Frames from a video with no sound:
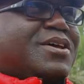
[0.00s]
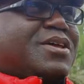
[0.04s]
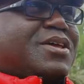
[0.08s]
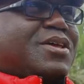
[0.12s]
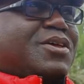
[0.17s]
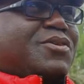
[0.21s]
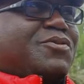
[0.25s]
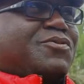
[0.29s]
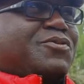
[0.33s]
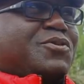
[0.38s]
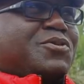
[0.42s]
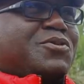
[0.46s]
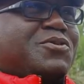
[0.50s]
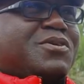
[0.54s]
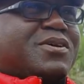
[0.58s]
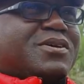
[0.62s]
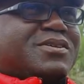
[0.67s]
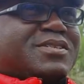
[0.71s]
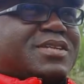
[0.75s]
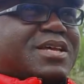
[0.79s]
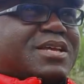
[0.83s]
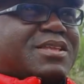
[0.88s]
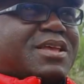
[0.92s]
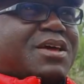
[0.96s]
If you look
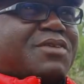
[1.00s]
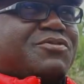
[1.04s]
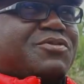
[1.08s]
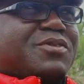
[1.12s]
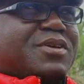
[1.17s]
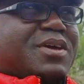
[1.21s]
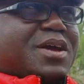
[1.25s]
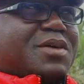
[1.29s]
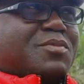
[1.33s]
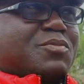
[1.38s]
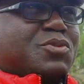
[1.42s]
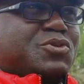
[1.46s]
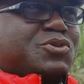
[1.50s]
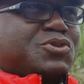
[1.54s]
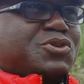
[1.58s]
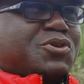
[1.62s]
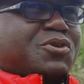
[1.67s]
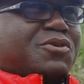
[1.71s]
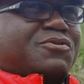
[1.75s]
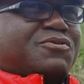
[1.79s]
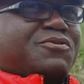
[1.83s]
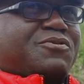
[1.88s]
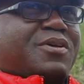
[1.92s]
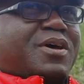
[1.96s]
at South Africa, most
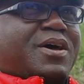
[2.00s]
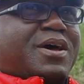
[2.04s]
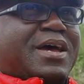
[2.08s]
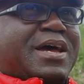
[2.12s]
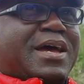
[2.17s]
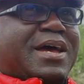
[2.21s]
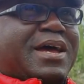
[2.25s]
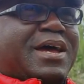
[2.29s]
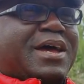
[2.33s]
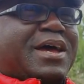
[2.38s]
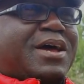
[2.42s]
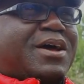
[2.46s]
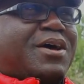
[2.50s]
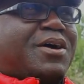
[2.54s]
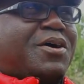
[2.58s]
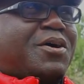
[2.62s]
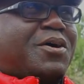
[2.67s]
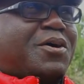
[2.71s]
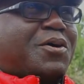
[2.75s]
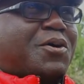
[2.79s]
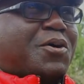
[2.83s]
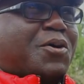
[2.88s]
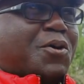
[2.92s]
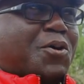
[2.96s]
of uh
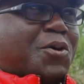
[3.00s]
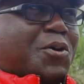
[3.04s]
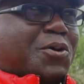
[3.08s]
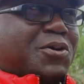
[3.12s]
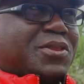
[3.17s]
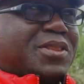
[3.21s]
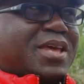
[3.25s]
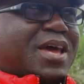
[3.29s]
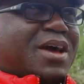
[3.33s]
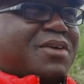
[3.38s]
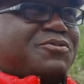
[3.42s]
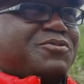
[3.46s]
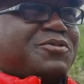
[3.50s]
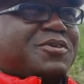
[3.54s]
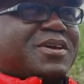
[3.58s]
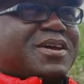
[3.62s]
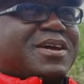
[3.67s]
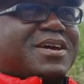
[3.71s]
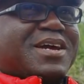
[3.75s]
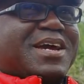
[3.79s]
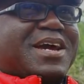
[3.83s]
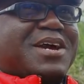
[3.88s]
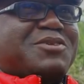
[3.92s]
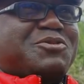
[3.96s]
all the
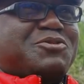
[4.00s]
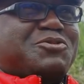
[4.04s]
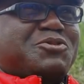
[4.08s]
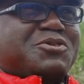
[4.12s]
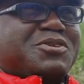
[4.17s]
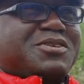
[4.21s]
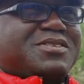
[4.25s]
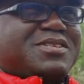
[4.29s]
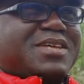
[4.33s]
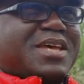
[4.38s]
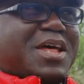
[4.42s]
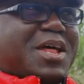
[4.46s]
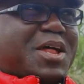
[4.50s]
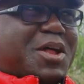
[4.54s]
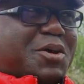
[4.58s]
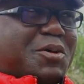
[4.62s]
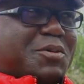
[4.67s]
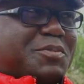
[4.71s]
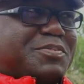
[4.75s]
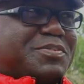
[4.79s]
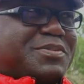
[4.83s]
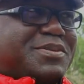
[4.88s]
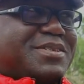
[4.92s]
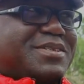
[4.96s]
African countries
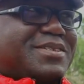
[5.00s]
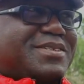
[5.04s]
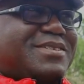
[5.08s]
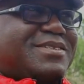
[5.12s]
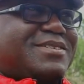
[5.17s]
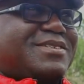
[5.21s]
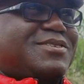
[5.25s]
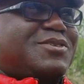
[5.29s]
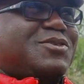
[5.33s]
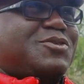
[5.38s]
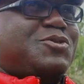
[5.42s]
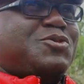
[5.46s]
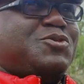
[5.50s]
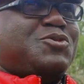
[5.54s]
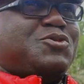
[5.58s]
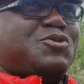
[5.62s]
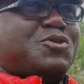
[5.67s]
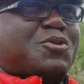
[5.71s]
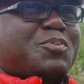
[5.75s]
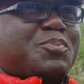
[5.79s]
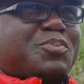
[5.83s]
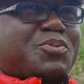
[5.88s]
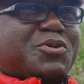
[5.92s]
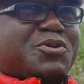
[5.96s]
helped to
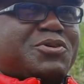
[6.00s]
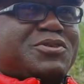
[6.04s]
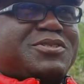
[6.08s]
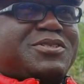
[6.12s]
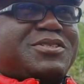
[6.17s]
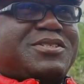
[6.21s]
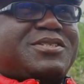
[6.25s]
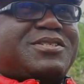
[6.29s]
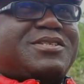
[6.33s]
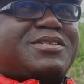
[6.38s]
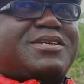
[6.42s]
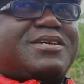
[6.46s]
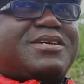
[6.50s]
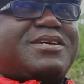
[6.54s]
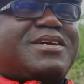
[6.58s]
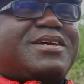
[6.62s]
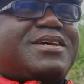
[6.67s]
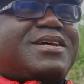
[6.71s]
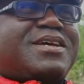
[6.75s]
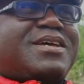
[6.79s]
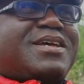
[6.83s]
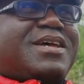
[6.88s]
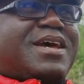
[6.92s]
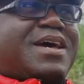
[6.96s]
support
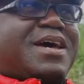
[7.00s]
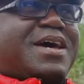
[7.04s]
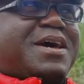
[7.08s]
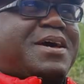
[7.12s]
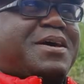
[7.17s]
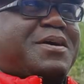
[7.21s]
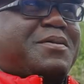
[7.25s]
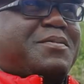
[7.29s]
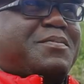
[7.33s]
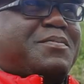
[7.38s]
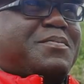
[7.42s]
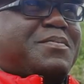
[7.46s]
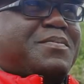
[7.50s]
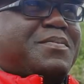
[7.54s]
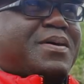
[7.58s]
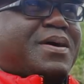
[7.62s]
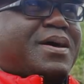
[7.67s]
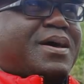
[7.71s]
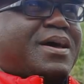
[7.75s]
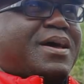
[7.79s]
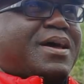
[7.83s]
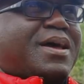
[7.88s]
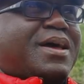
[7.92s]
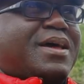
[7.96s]
um,
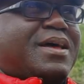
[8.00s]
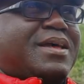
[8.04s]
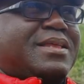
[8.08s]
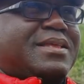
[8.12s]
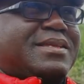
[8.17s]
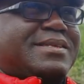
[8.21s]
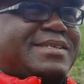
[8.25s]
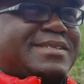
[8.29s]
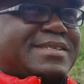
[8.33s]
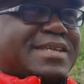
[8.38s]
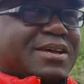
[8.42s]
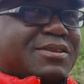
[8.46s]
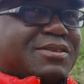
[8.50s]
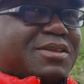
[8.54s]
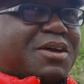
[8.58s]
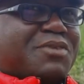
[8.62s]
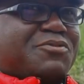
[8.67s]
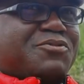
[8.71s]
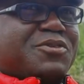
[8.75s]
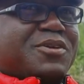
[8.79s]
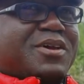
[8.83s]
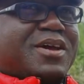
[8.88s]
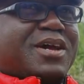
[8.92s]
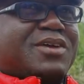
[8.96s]
South
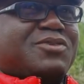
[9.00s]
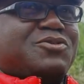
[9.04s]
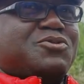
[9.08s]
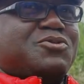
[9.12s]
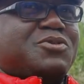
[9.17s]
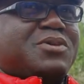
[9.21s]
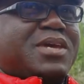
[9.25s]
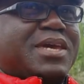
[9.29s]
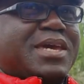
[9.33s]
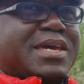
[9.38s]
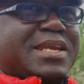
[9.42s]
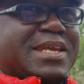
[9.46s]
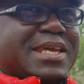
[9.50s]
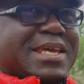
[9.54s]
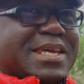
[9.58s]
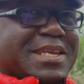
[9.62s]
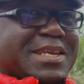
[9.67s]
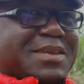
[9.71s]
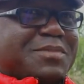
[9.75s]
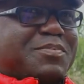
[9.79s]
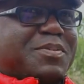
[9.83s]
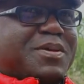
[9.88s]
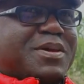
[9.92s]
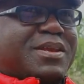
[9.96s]
Africa to gain
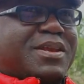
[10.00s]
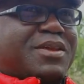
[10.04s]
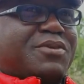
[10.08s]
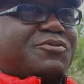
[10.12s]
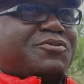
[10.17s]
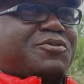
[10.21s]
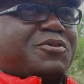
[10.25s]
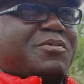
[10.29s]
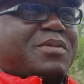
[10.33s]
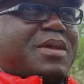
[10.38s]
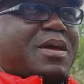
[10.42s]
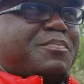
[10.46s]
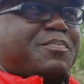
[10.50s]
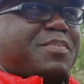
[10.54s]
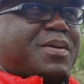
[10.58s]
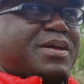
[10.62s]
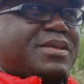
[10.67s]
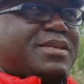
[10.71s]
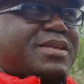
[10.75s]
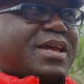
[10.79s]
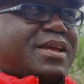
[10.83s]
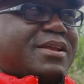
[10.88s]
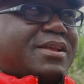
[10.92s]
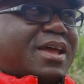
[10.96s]
independence from the
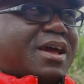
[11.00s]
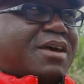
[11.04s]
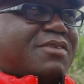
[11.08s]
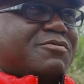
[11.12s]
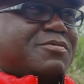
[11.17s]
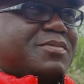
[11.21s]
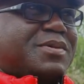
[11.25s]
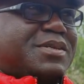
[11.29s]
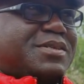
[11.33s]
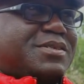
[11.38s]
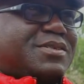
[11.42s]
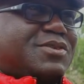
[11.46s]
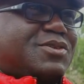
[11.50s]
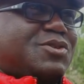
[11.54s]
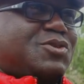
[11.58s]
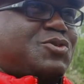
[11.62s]
apartheid government.